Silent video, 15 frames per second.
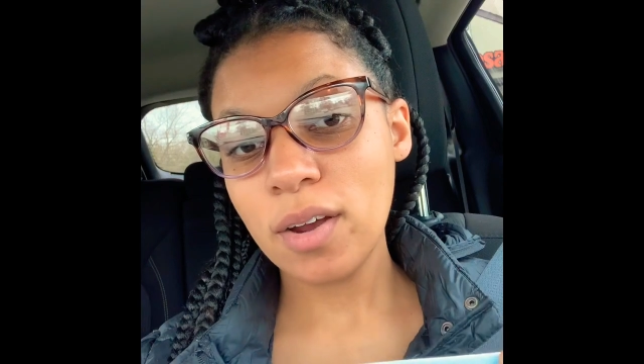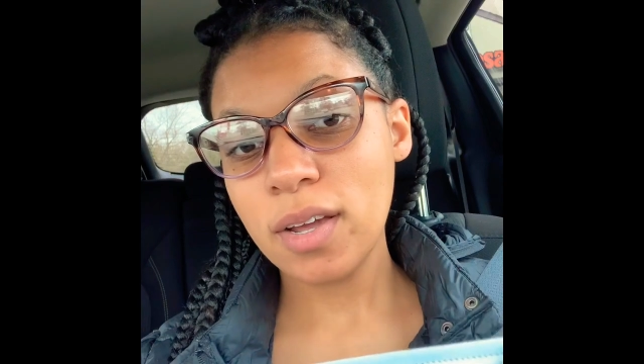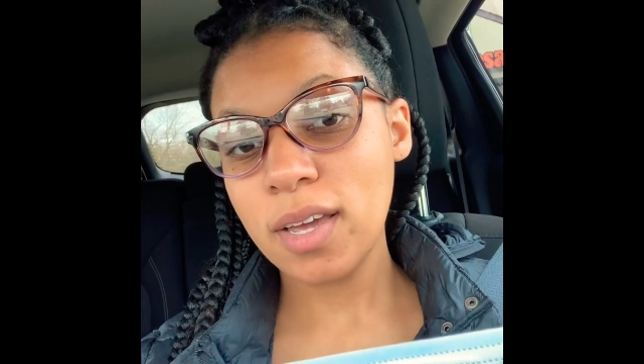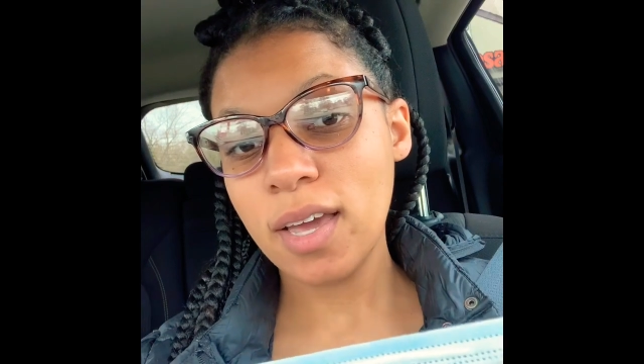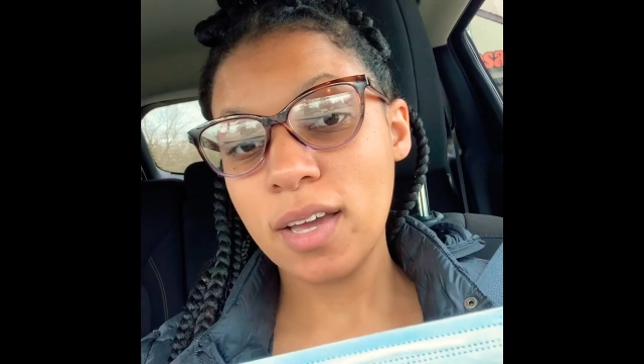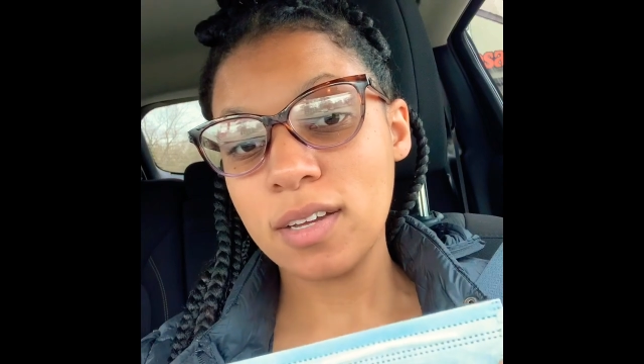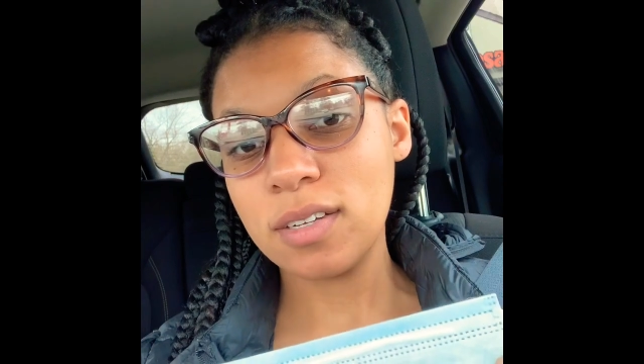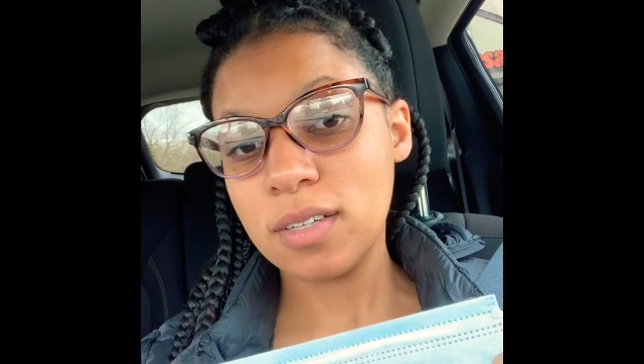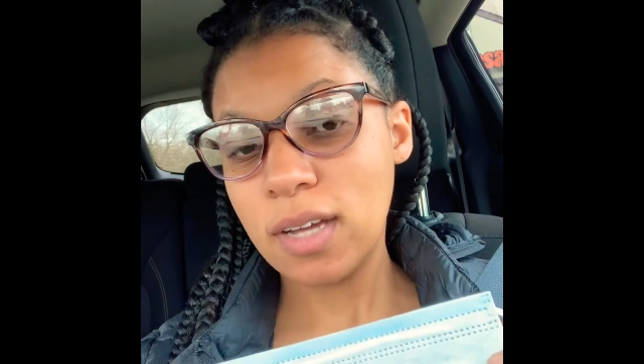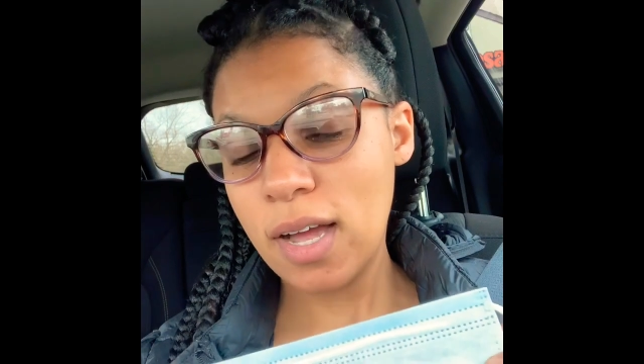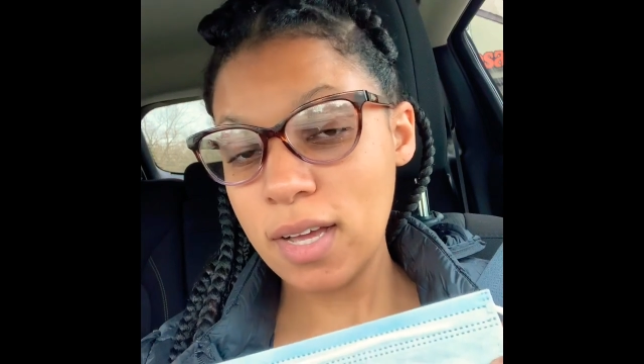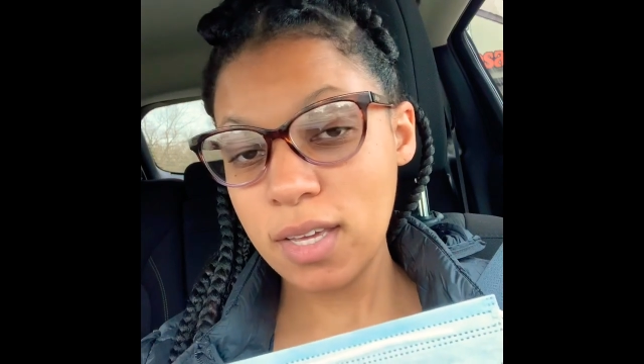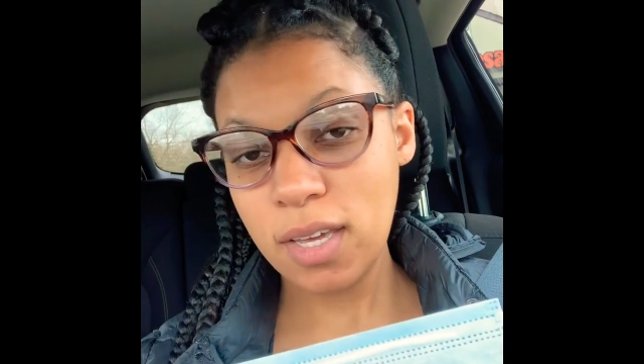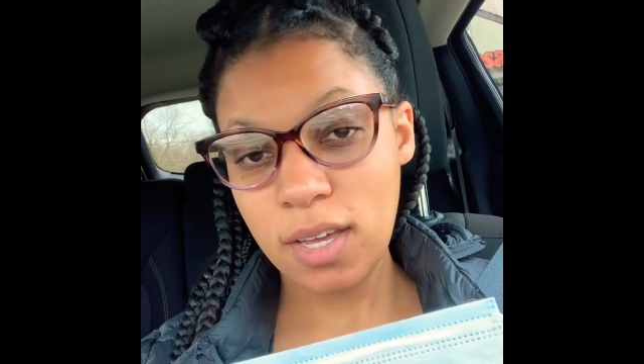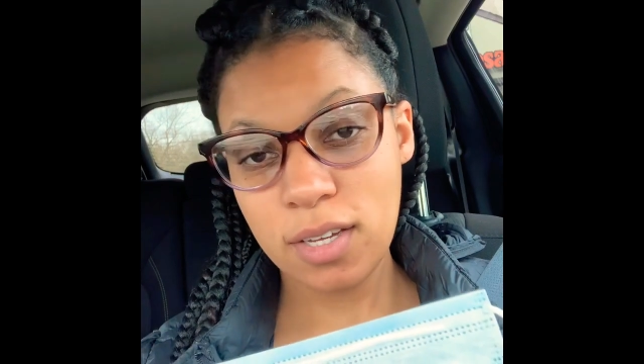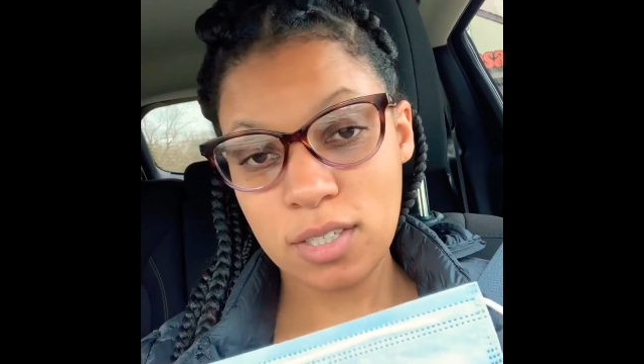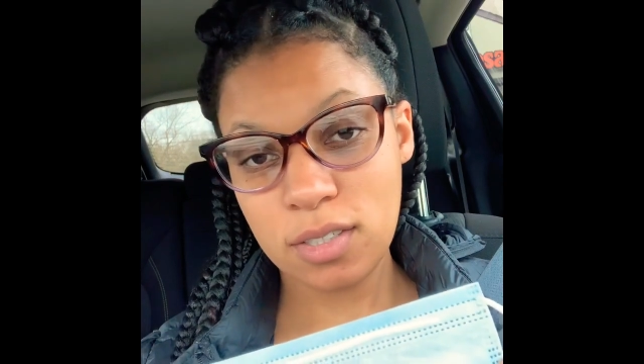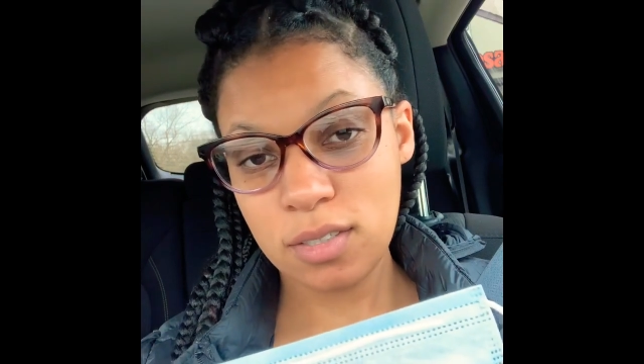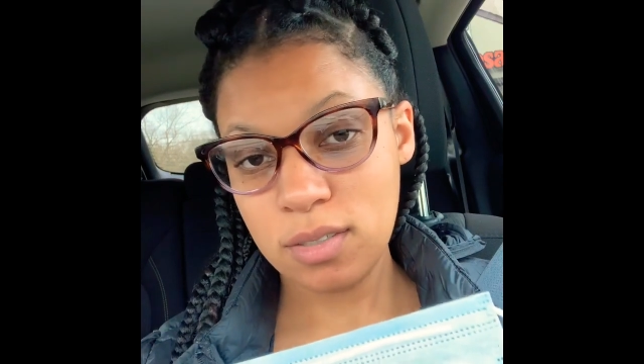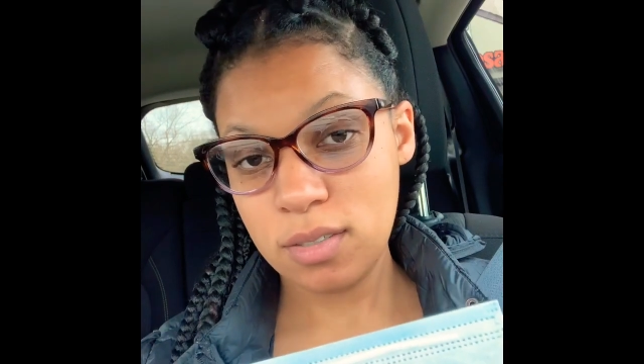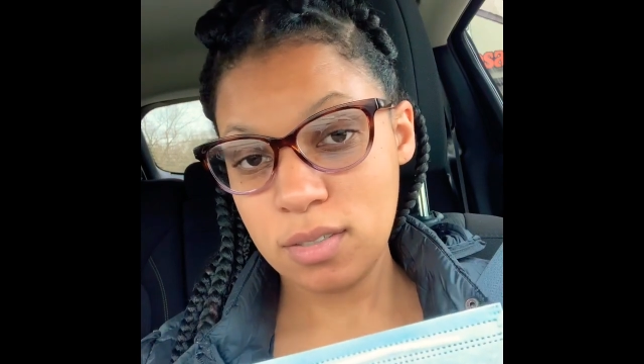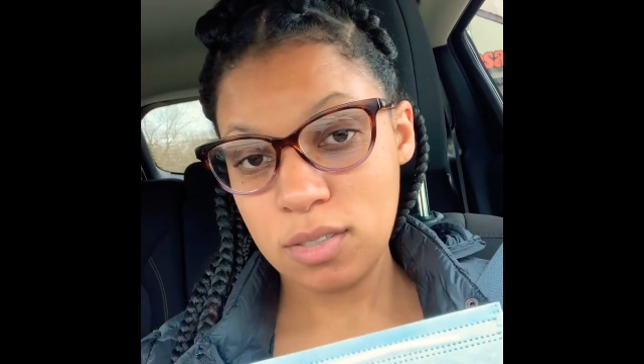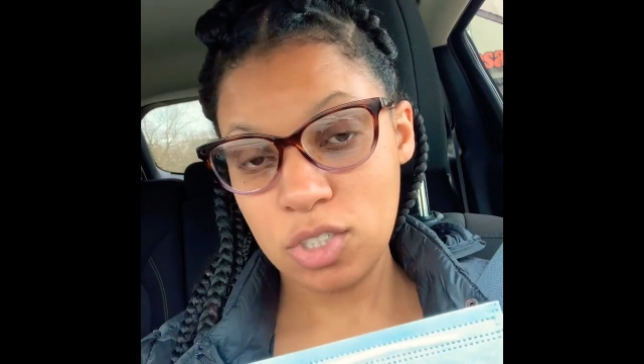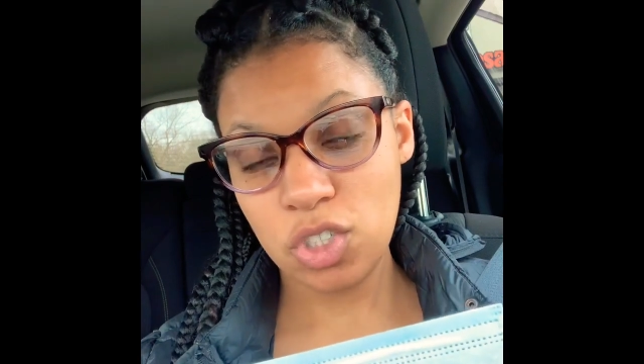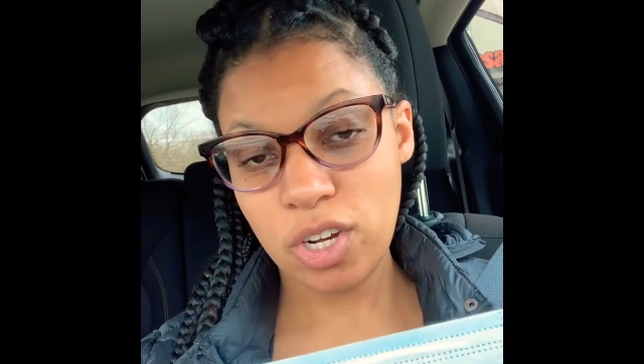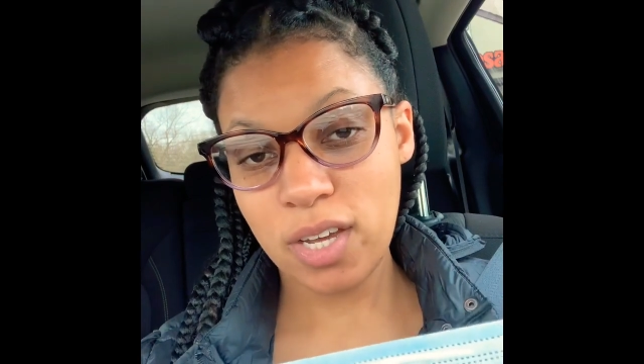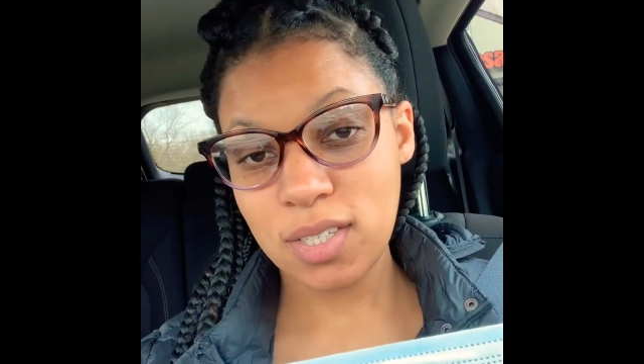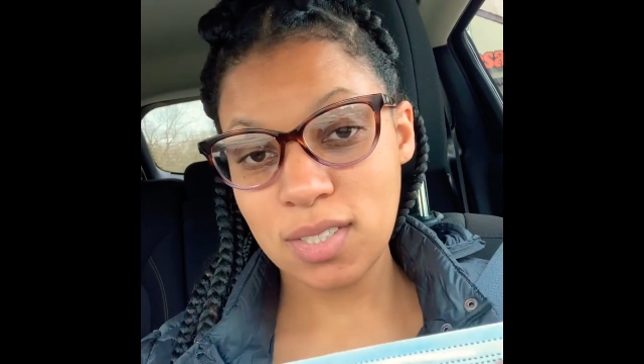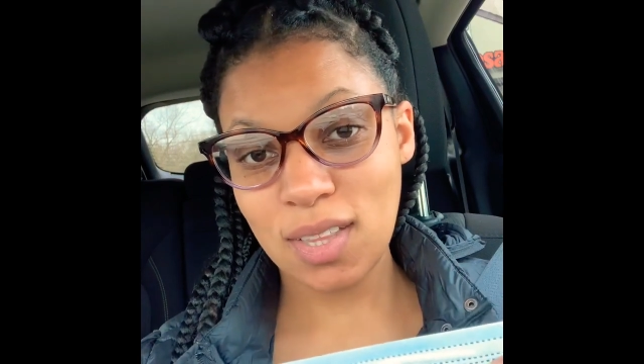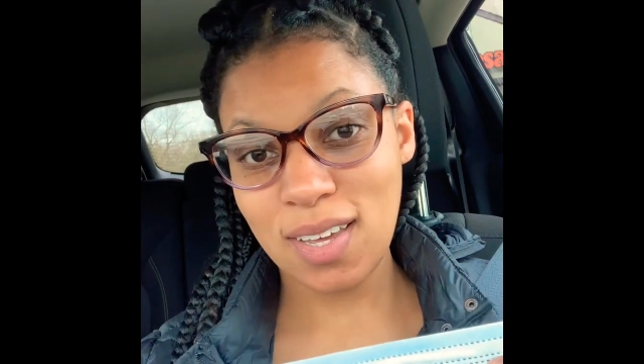can't
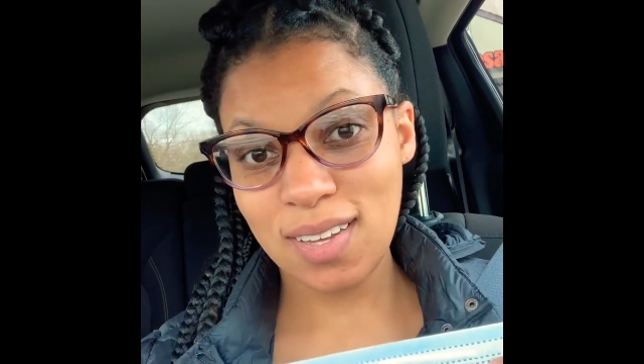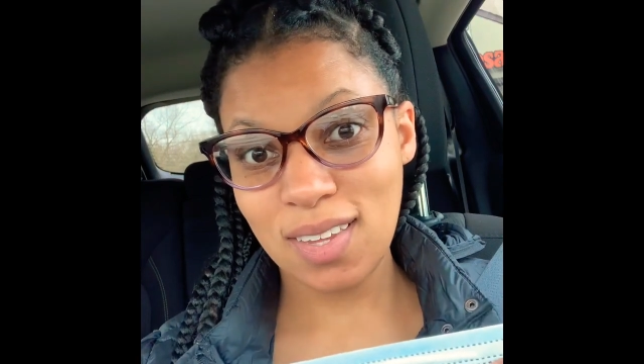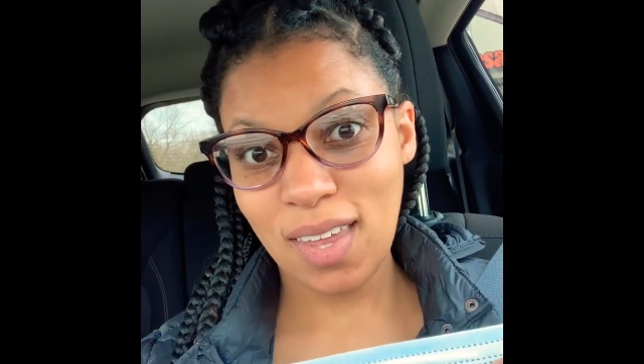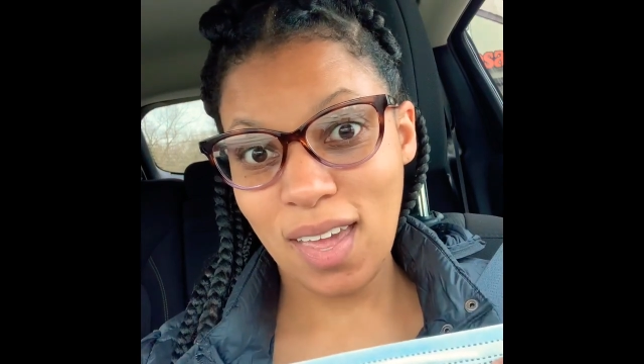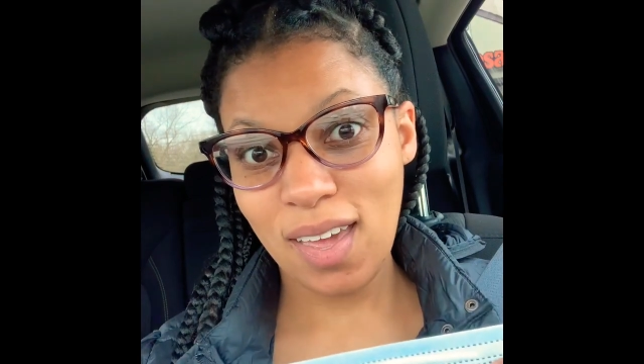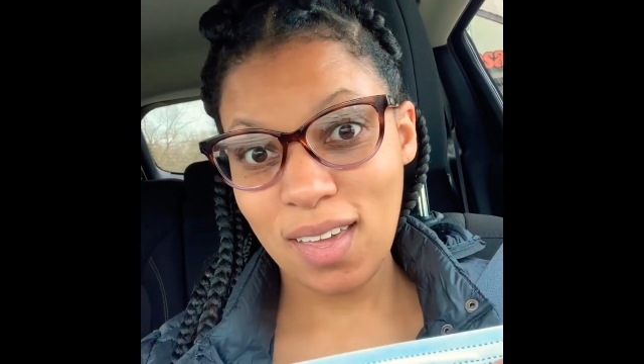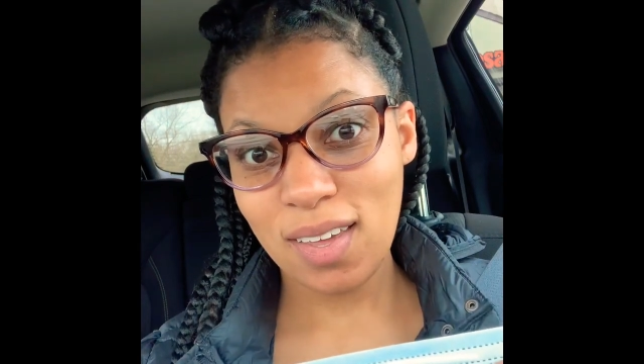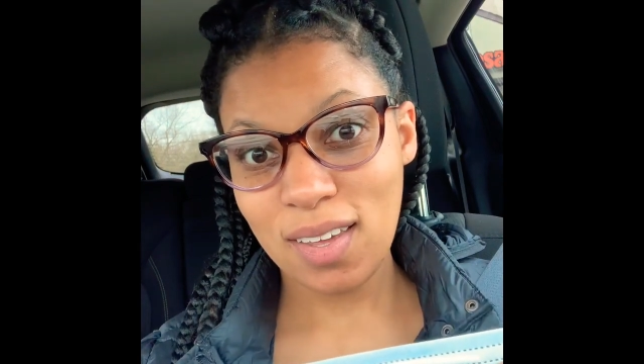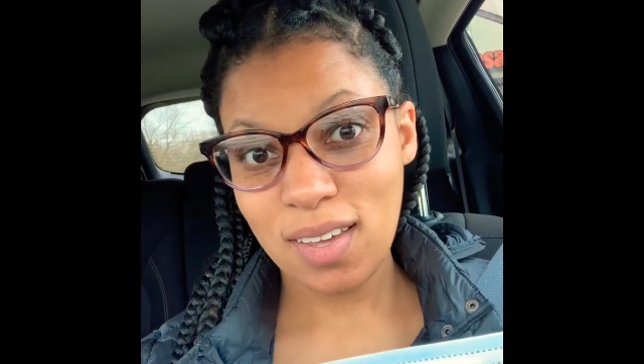translate that.